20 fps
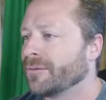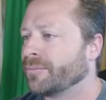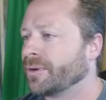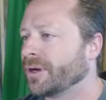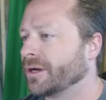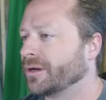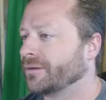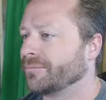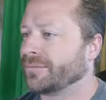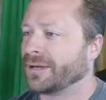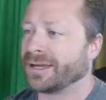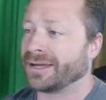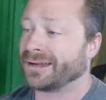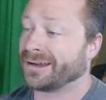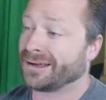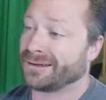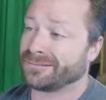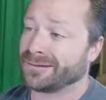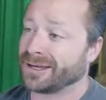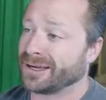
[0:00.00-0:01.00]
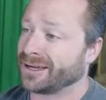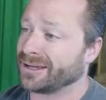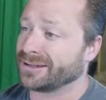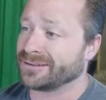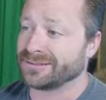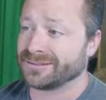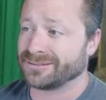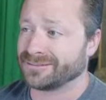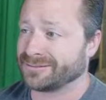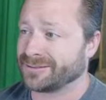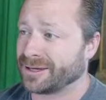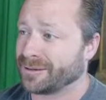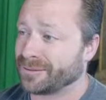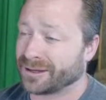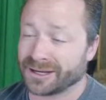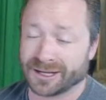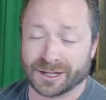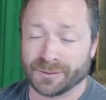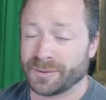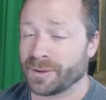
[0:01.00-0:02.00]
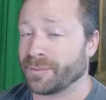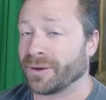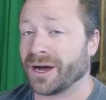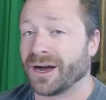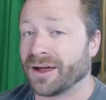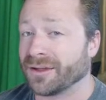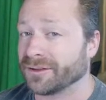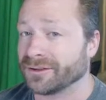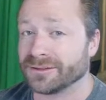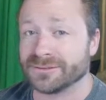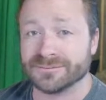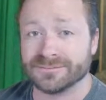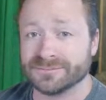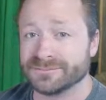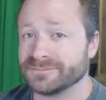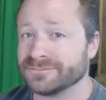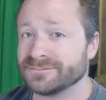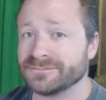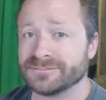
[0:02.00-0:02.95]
But man, I'm not going to be bothered.